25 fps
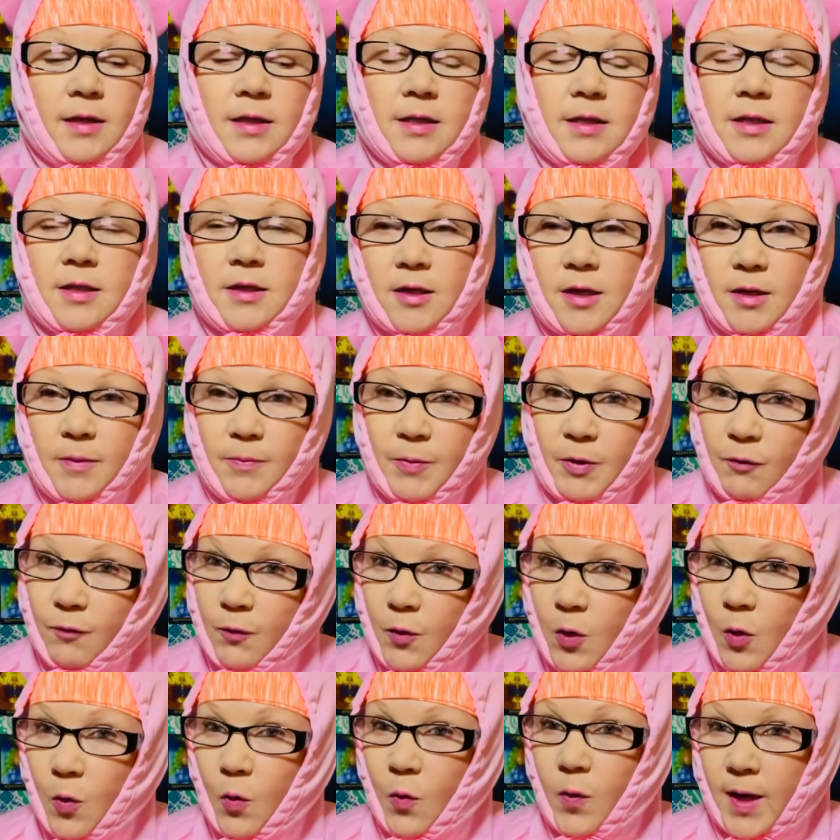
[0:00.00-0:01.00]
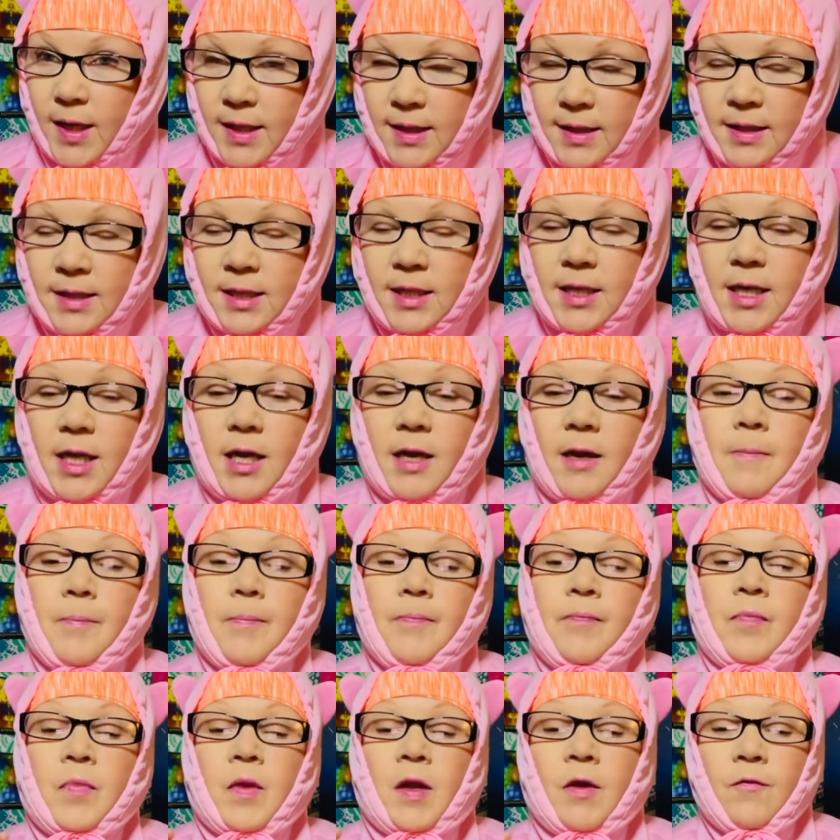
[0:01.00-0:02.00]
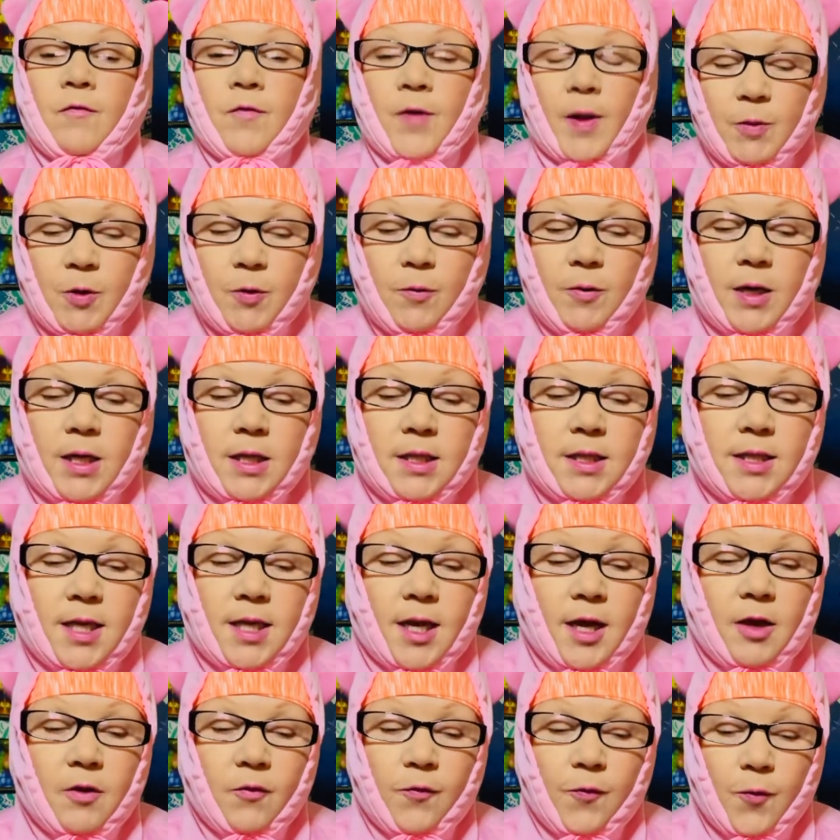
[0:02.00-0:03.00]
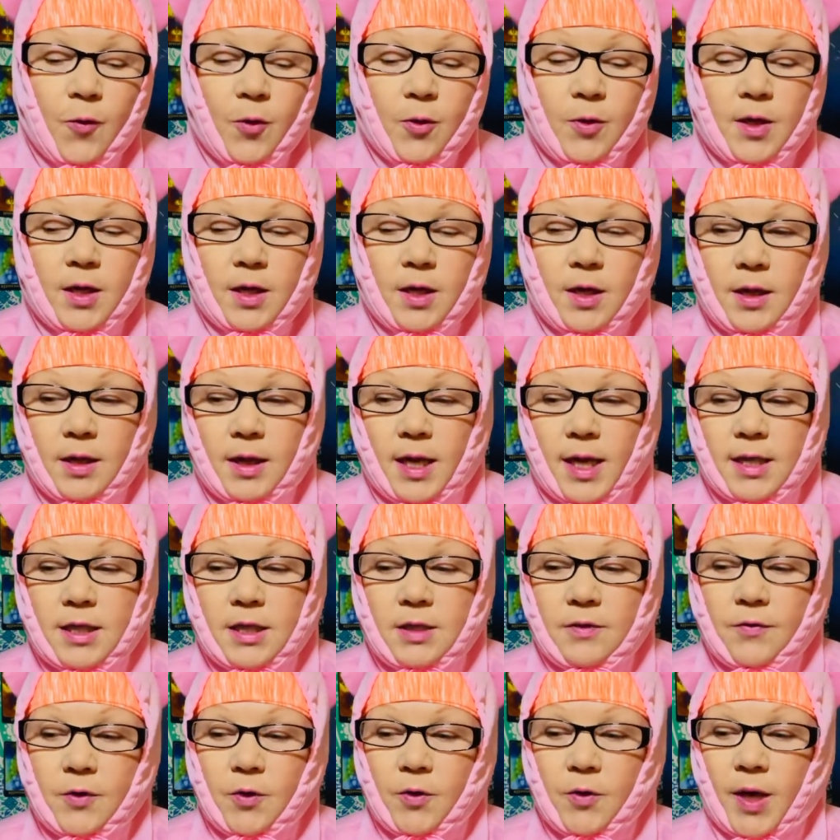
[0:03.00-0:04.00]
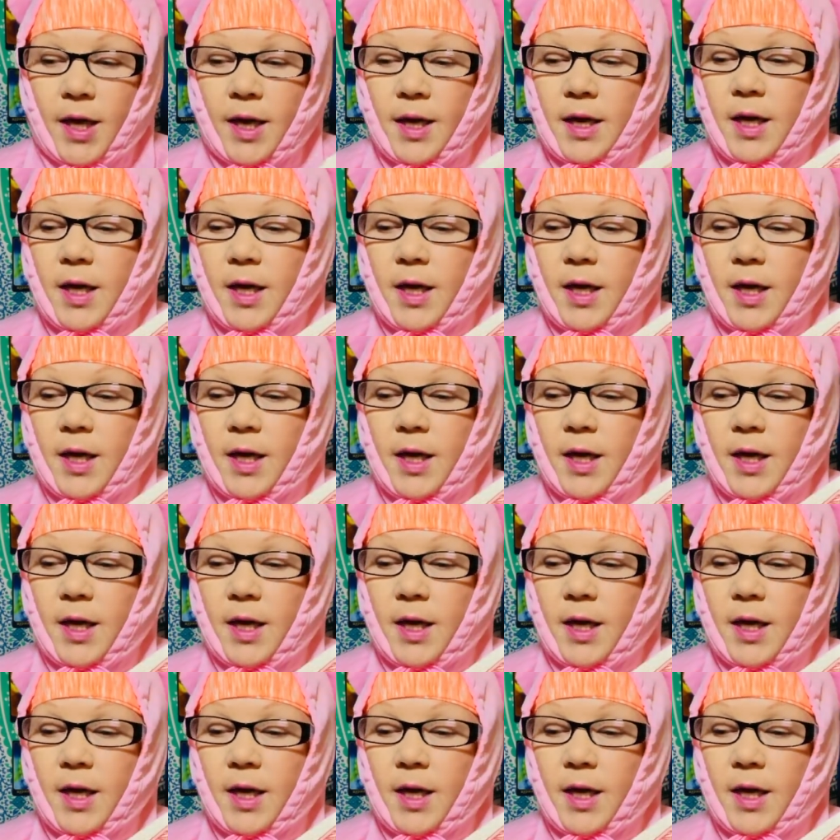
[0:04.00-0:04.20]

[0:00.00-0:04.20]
This is going to be for Wednesday, February 2nd for the collective, okay?